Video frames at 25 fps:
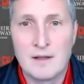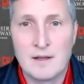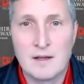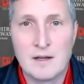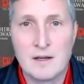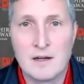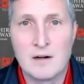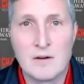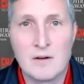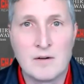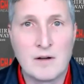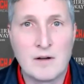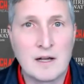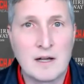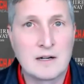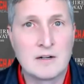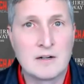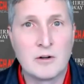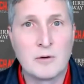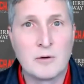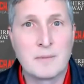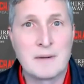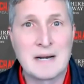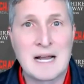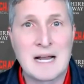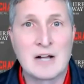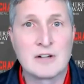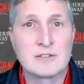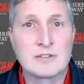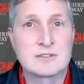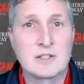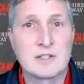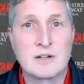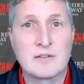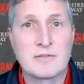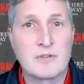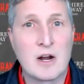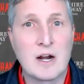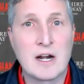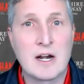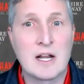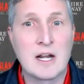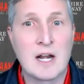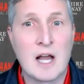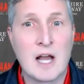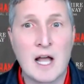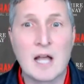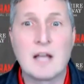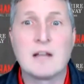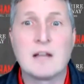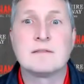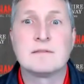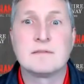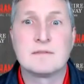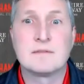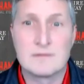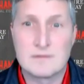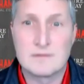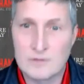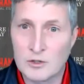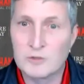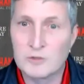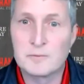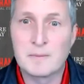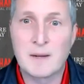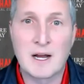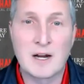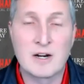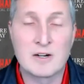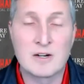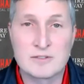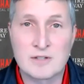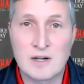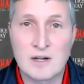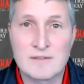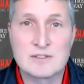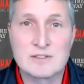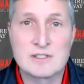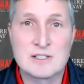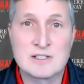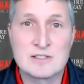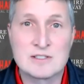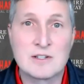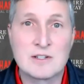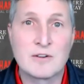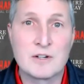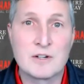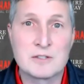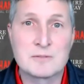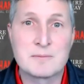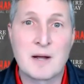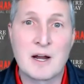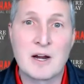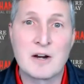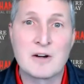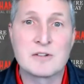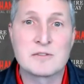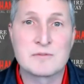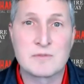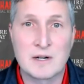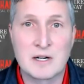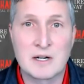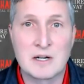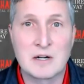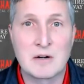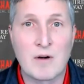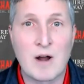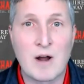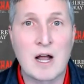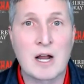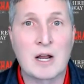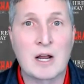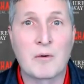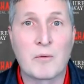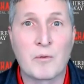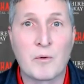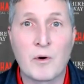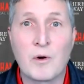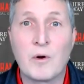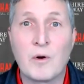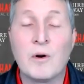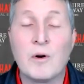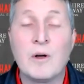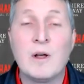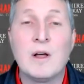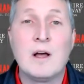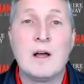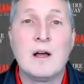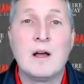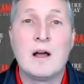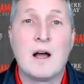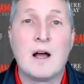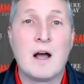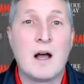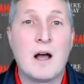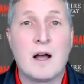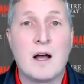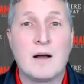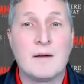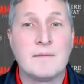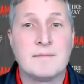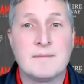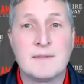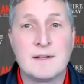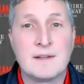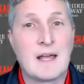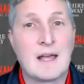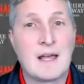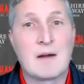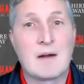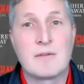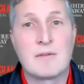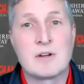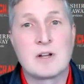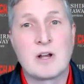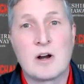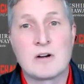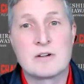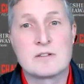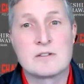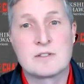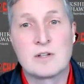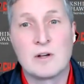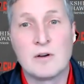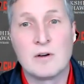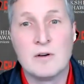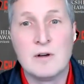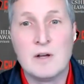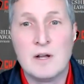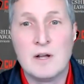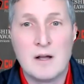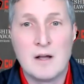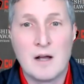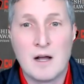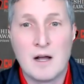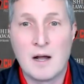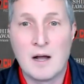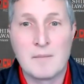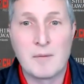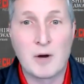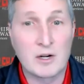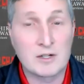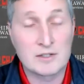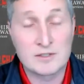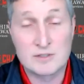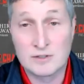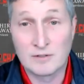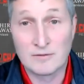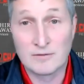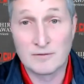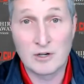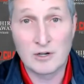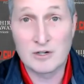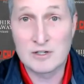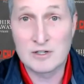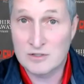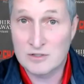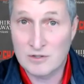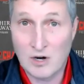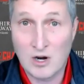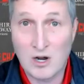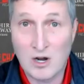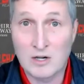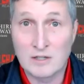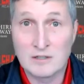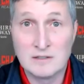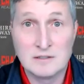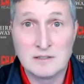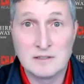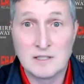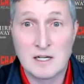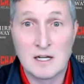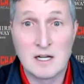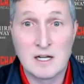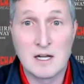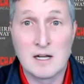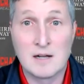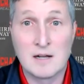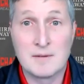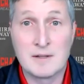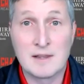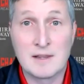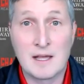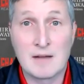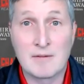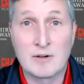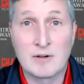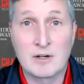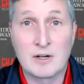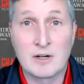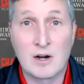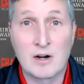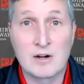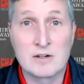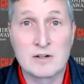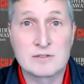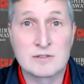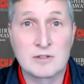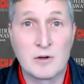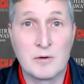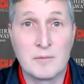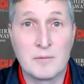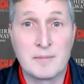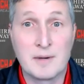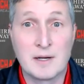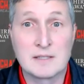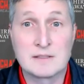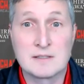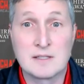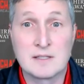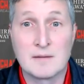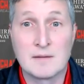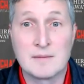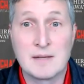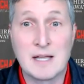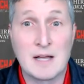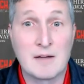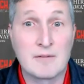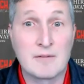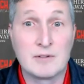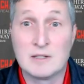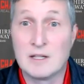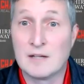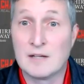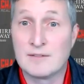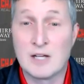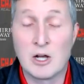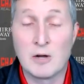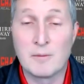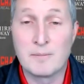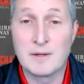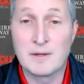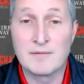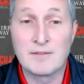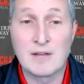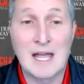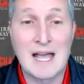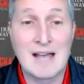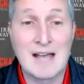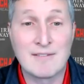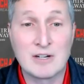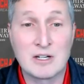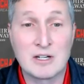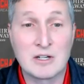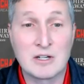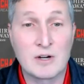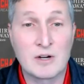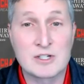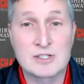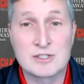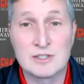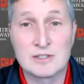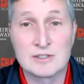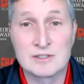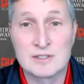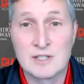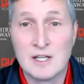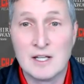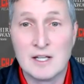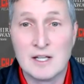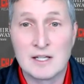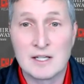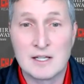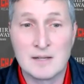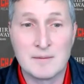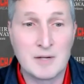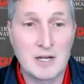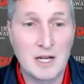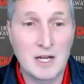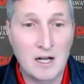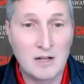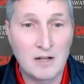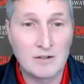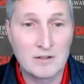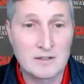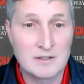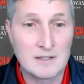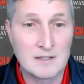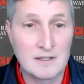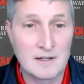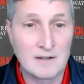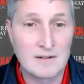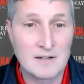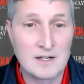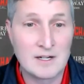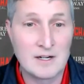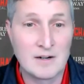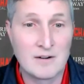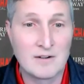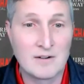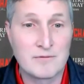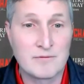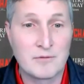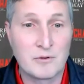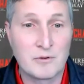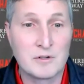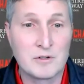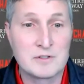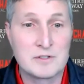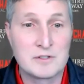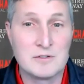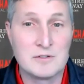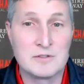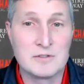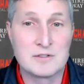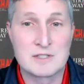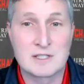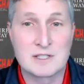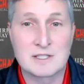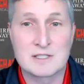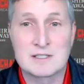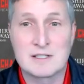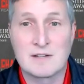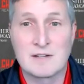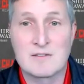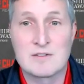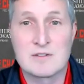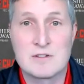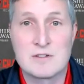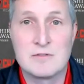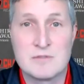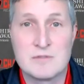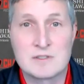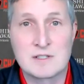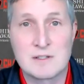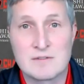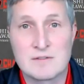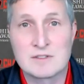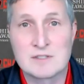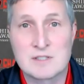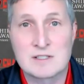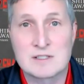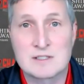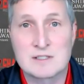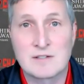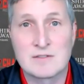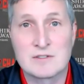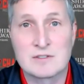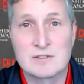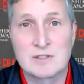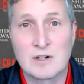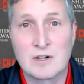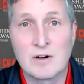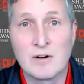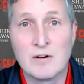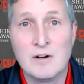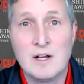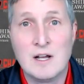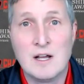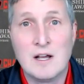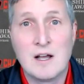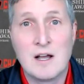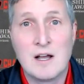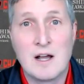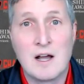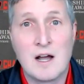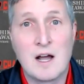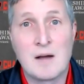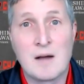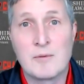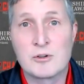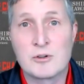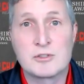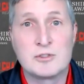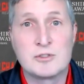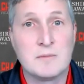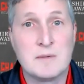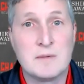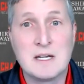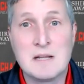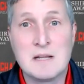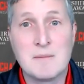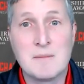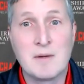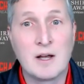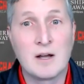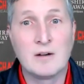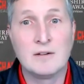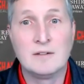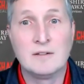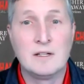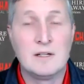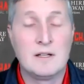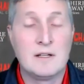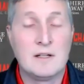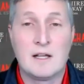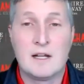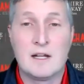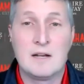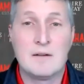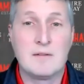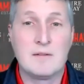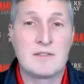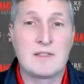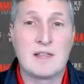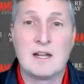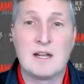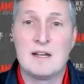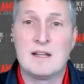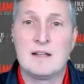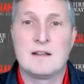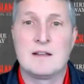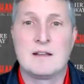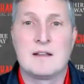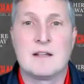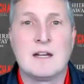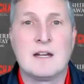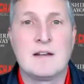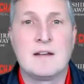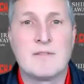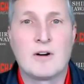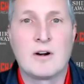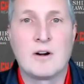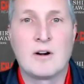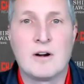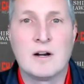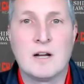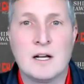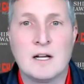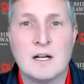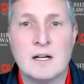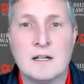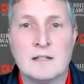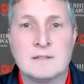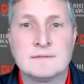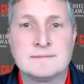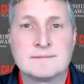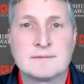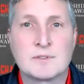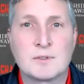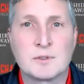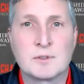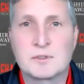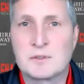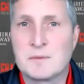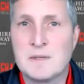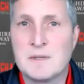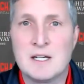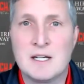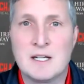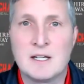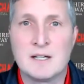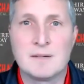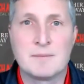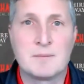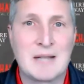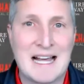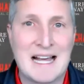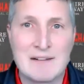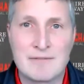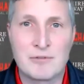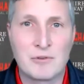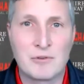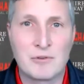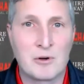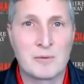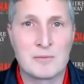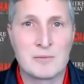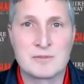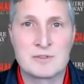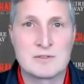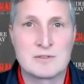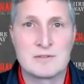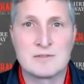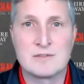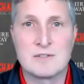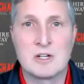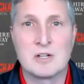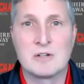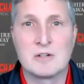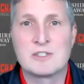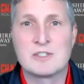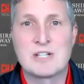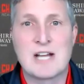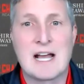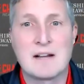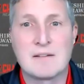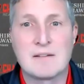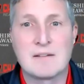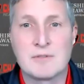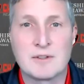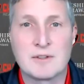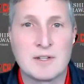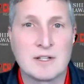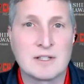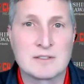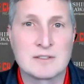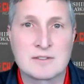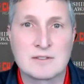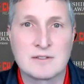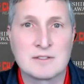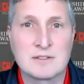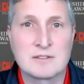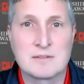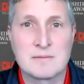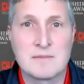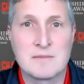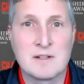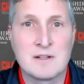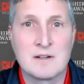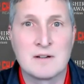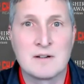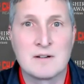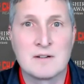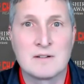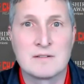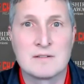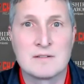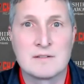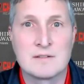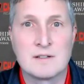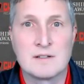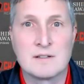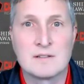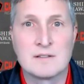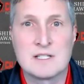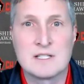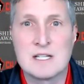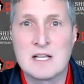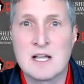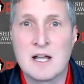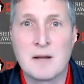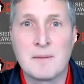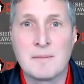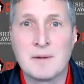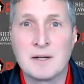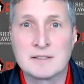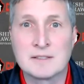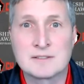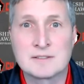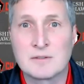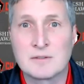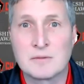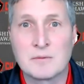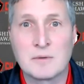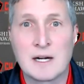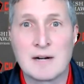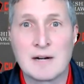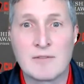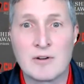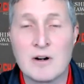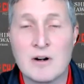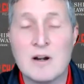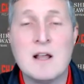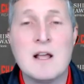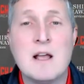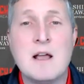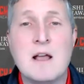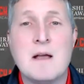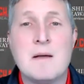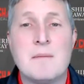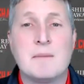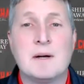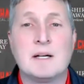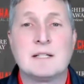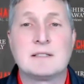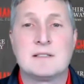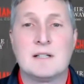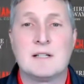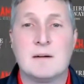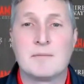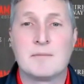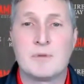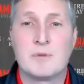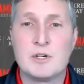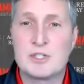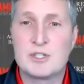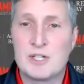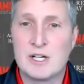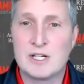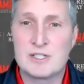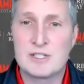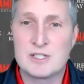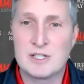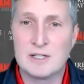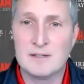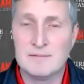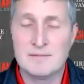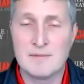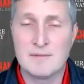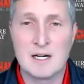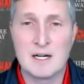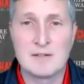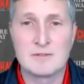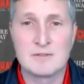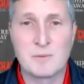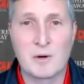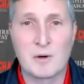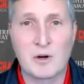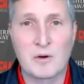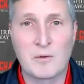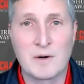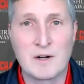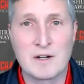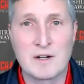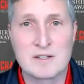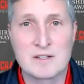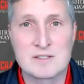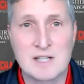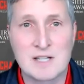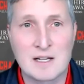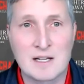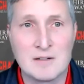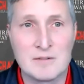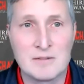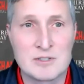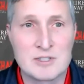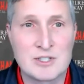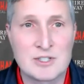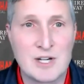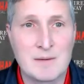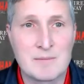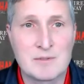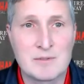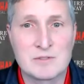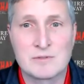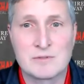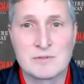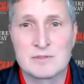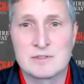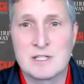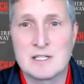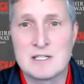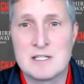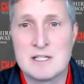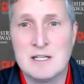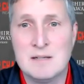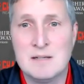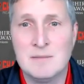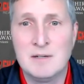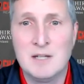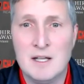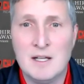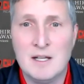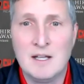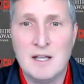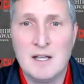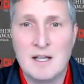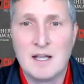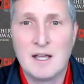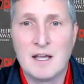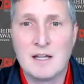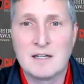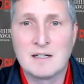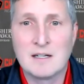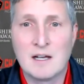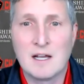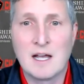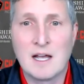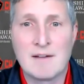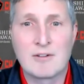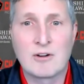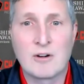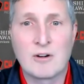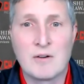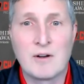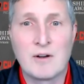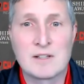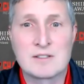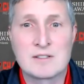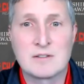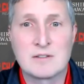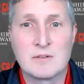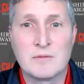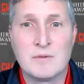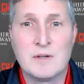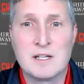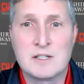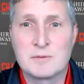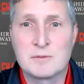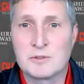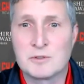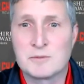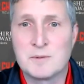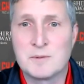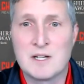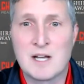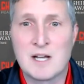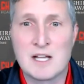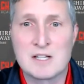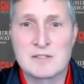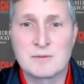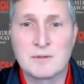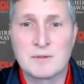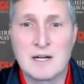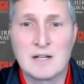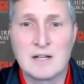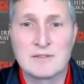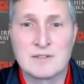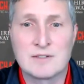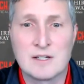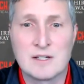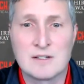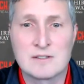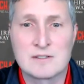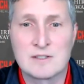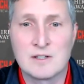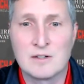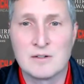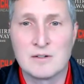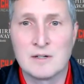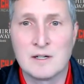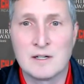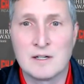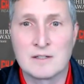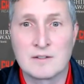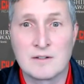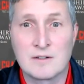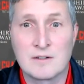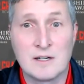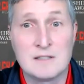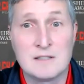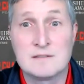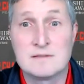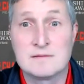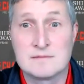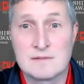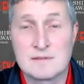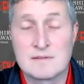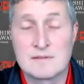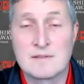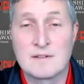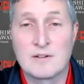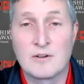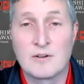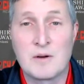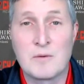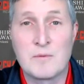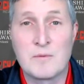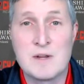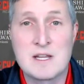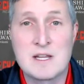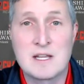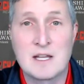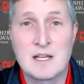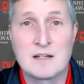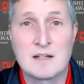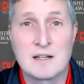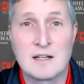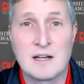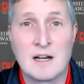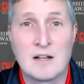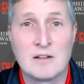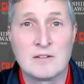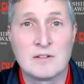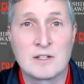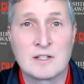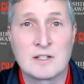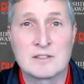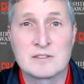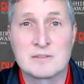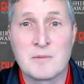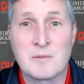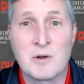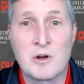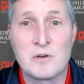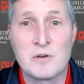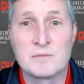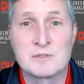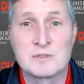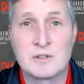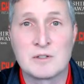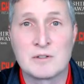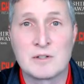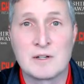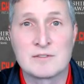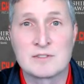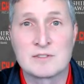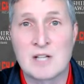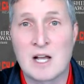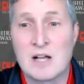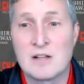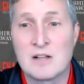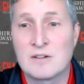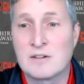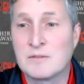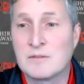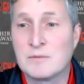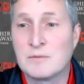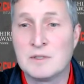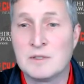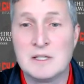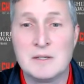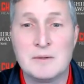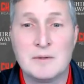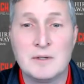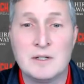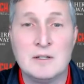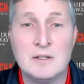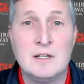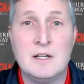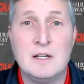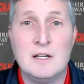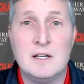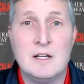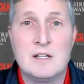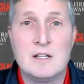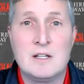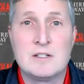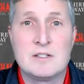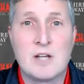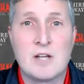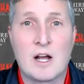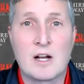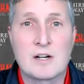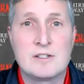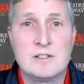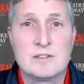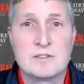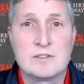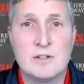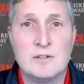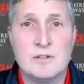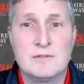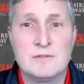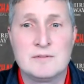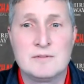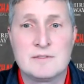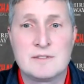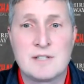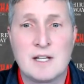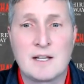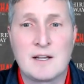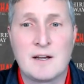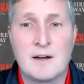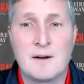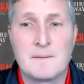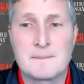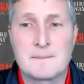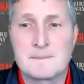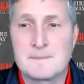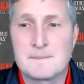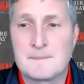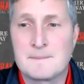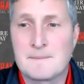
at an open house on a Friday night, those buyers are obviously serious buyers ready to rock and roll in that regard. So market's still very strong in that regard. So, but yeah, we'd love to help you. If you have any questions, give me a holler down here, 402-672-7670, or shoot me an email. Any of our social media platforms, chat with us or DM us or whatever. But appreciate you. My name is Mark Wehner II with Champions Real Estate Team, and have a great rest of the week. Supposed to be a nice one out there. So great weekend to get out and look at some homes. So give us a holler and we will talk to you soon. Take care.